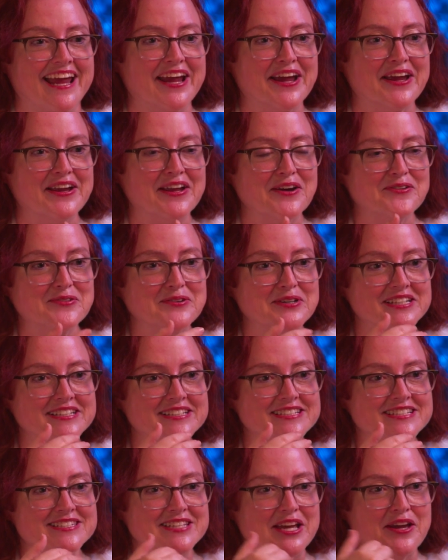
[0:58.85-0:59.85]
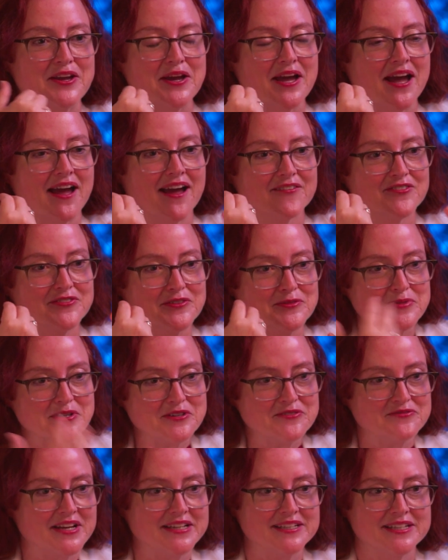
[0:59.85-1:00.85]
And I wanted to say, from
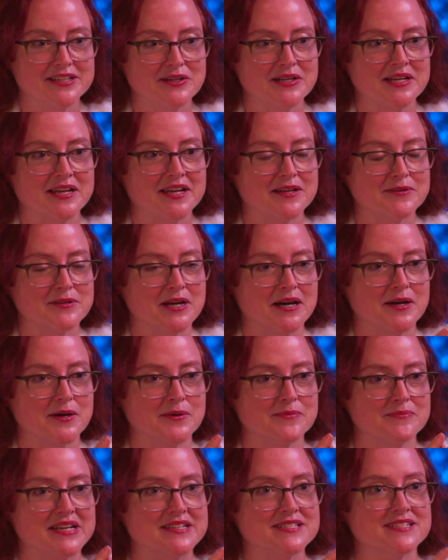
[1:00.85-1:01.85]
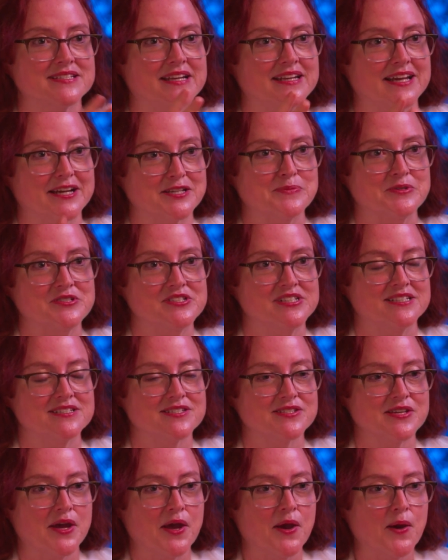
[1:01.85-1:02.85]
your veterinary medicine
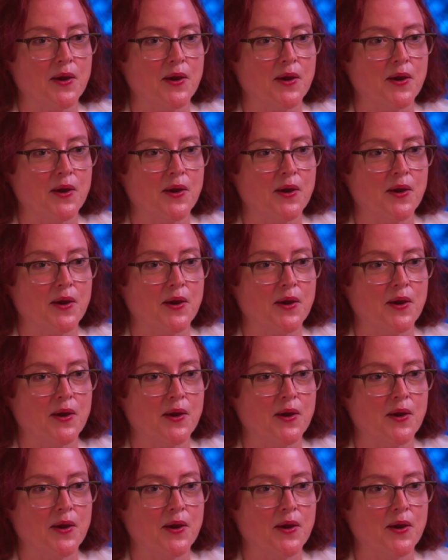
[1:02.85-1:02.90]
expertise,